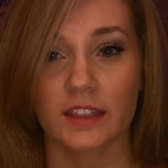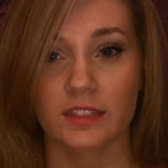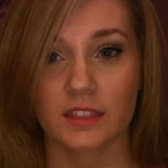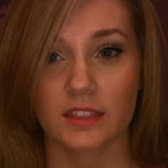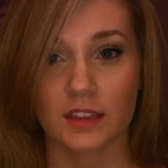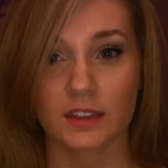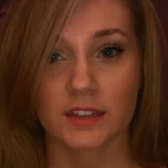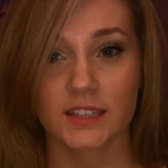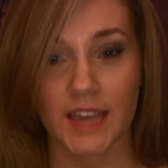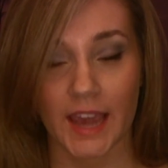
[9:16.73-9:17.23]

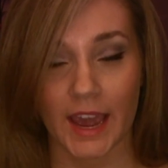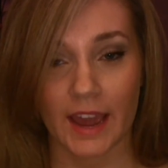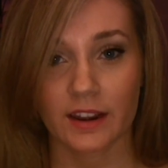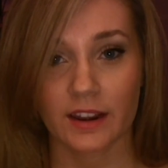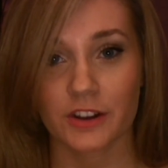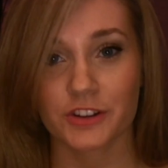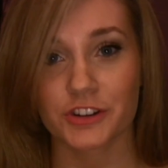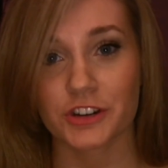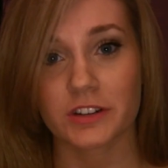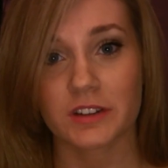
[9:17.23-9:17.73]
the tan
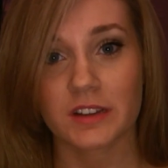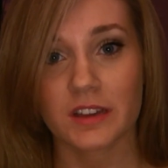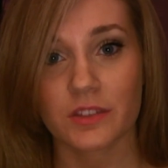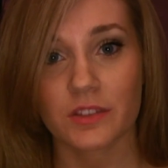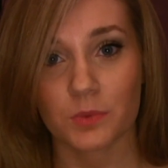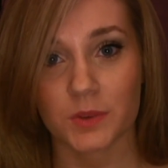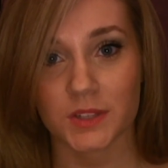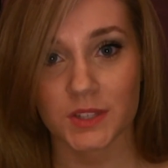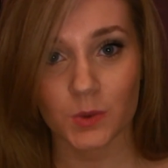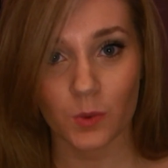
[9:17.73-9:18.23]

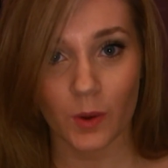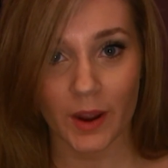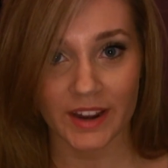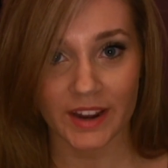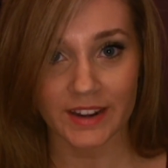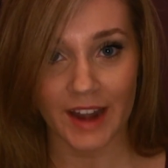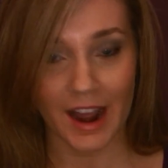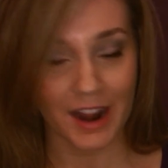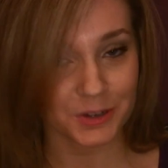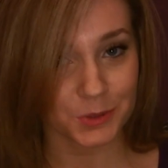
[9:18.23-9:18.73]
underneath was
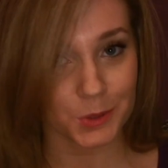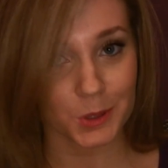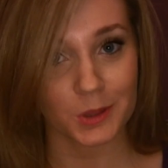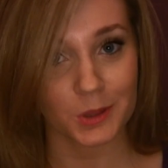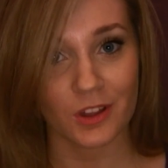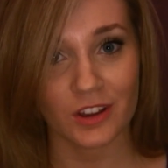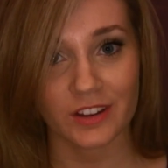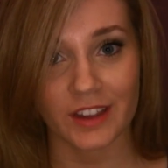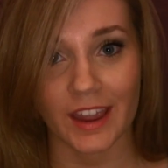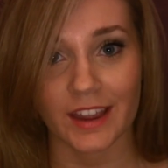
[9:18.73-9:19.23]
quite natural
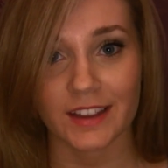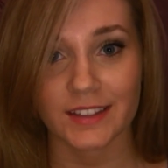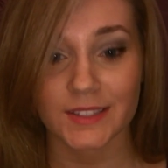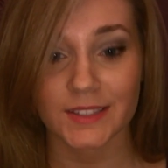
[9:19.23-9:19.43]
looking.